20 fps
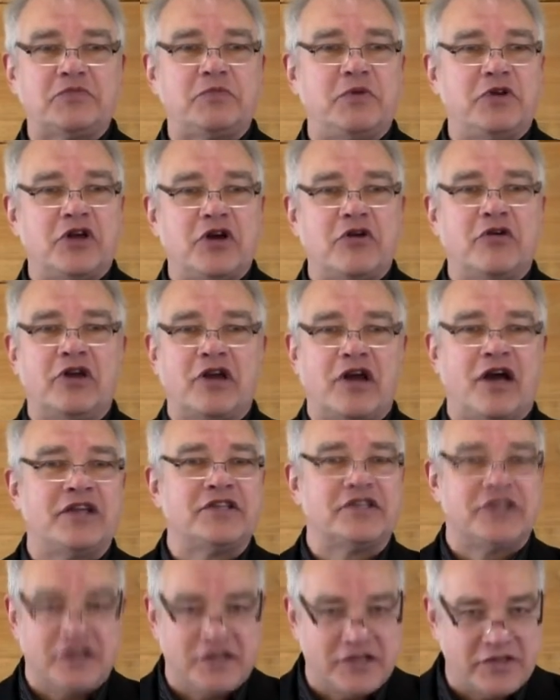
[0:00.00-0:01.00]
It's been going
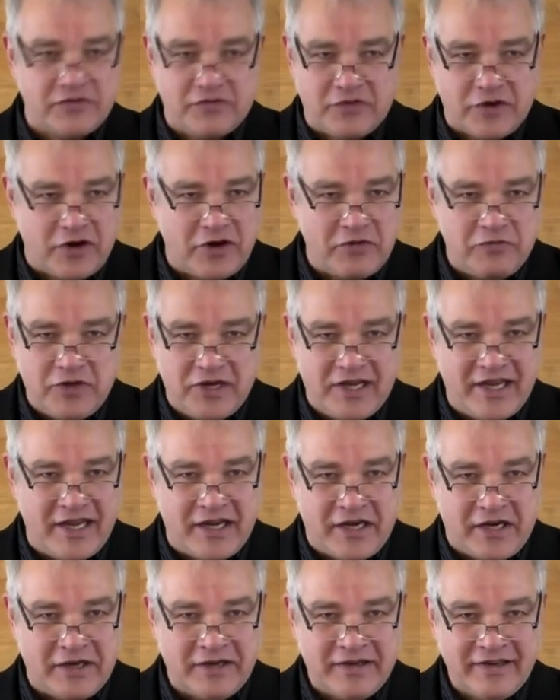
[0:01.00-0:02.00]
on since the very
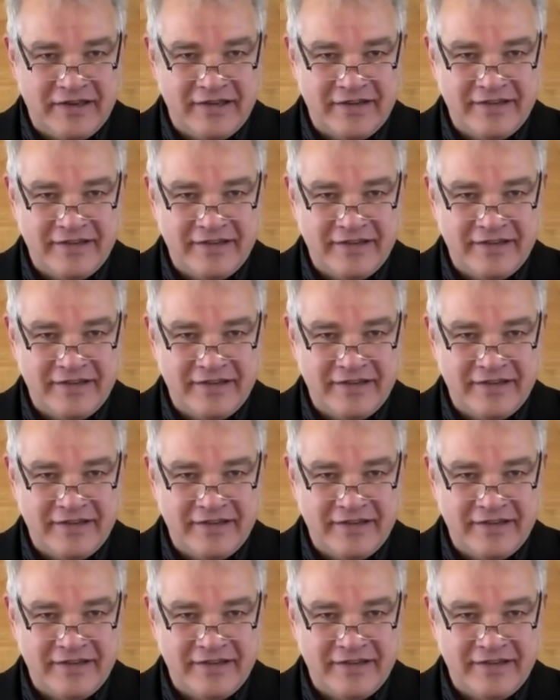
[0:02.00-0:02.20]
beginning.